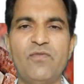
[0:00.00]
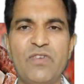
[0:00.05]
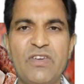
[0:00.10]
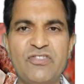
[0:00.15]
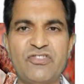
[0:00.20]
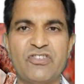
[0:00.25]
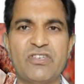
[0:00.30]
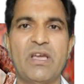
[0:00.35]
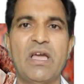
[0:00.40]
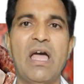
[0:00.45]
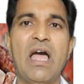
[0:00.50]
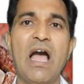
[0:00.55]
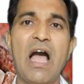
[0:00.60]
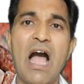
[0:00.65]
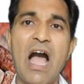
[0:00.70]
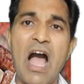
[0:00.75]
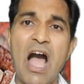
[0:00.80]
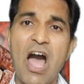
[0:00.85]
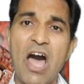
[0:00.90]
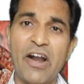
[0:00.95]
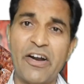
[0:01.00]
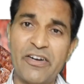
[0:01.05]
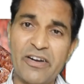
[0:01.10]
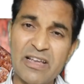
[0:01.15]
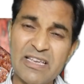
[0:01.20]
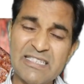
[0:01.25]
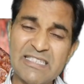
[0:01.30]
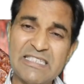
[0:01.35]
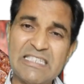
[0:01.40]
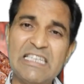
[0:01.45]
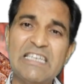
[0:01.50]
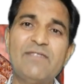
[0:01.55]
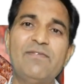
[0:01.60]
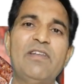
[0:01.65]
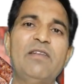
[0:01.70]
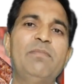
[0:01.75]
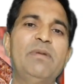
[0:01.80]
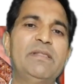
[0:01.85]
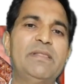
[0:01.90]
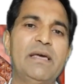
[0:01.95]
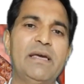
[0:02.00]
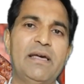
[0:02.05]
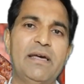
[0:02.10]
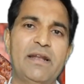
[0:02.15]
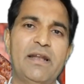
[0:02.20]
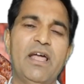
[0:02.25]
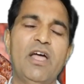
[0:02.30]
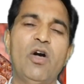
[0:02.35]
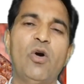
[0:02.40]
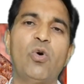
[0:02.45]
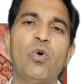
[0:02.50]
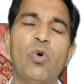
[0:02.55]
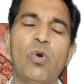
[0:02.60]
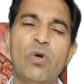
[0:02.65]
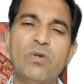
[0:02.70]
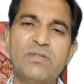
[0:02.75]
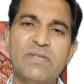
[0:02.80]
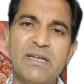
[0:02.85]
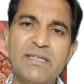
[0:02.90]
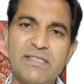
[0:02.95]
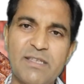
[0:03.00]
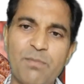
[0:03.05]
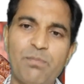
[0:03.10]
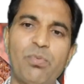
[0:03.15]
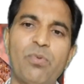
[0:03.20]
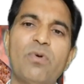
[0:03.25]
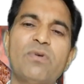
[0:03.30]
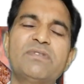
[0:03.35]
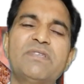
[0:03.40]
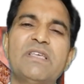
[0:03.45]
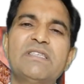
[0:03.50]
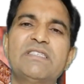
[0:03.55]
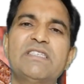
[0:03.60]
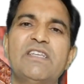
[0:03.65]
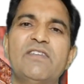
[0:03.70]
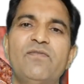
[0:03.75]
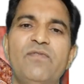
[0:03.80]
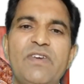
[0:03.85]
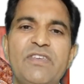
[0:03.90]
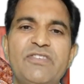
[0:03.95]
in which rusting will be there. Corrosion is a process in